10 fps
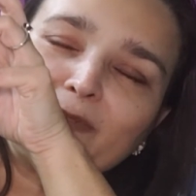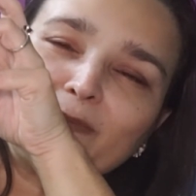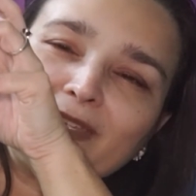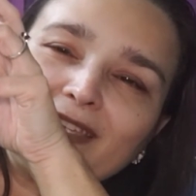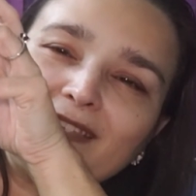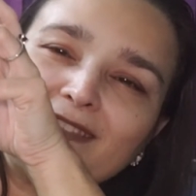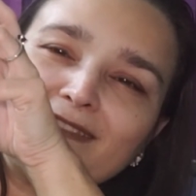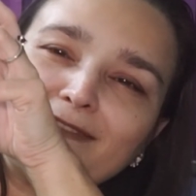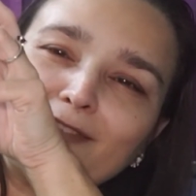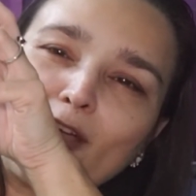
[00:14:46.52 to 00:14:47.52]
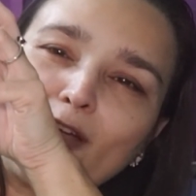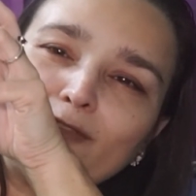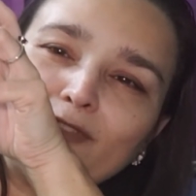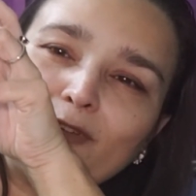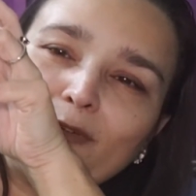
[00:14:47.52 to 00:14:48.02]
me
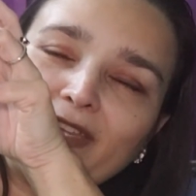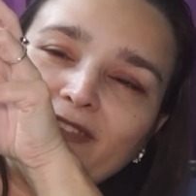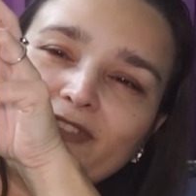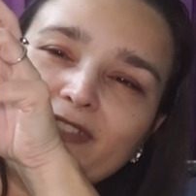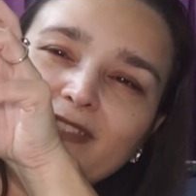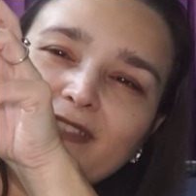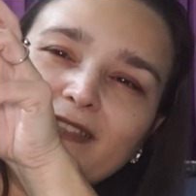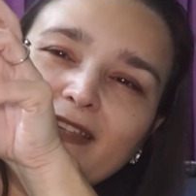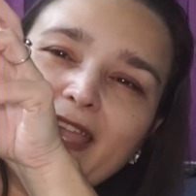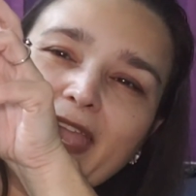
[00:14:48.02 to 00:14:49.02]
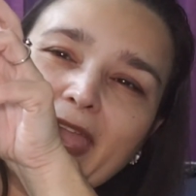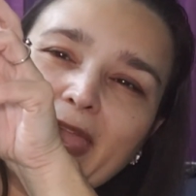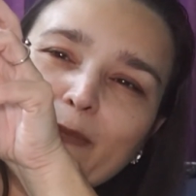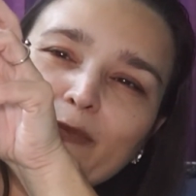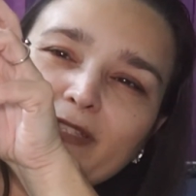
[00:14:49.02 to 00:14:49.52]
so interested
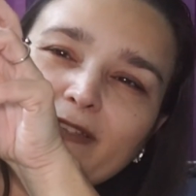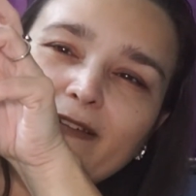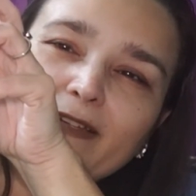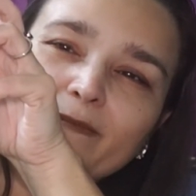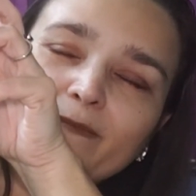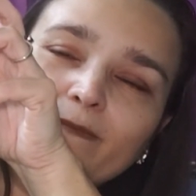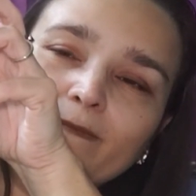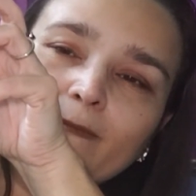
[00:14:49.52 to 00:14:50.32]
every time.